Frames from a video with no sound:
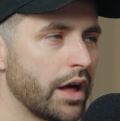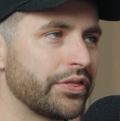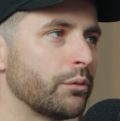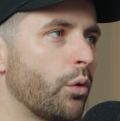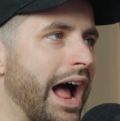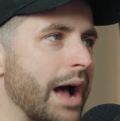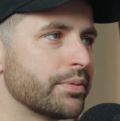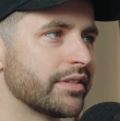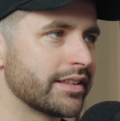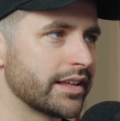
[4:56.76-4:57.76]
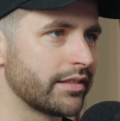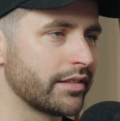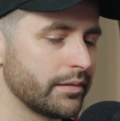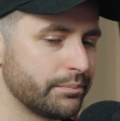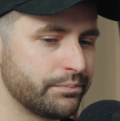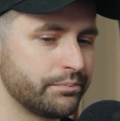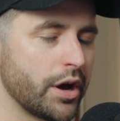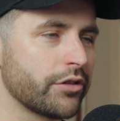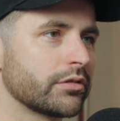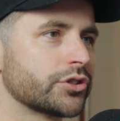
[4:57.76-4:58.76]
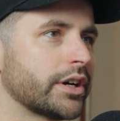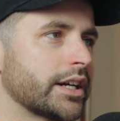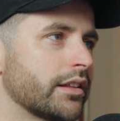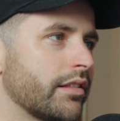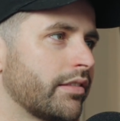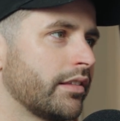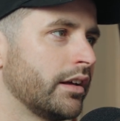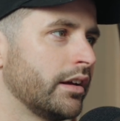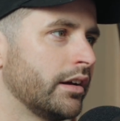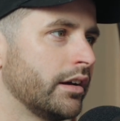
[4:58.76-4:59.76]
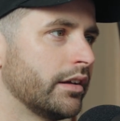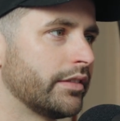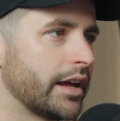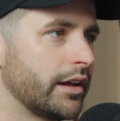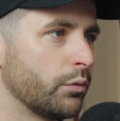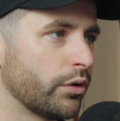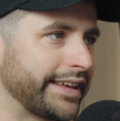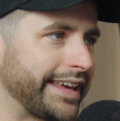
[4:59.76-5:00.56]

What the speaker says: I think what happens is personal trainers, they want to